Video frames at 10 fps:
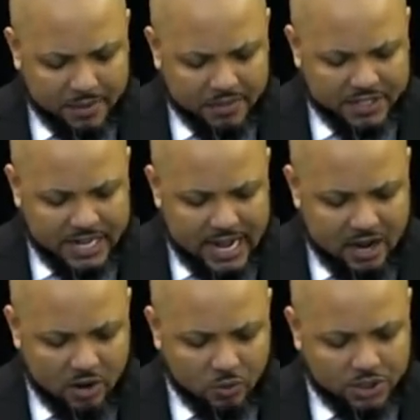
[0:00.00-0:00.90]
and the
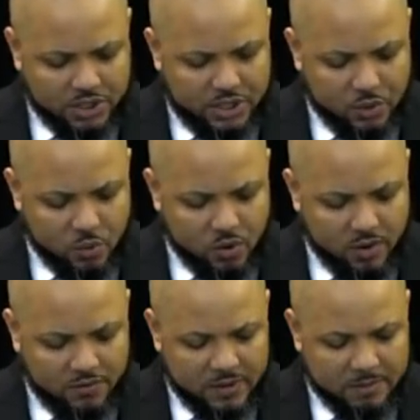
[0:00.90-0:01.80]
child was
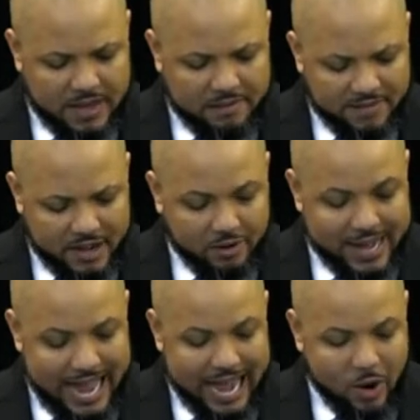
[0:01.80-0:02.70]
cured from that
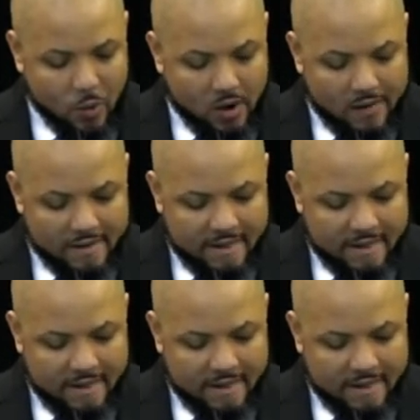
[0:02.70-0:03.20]
very hour.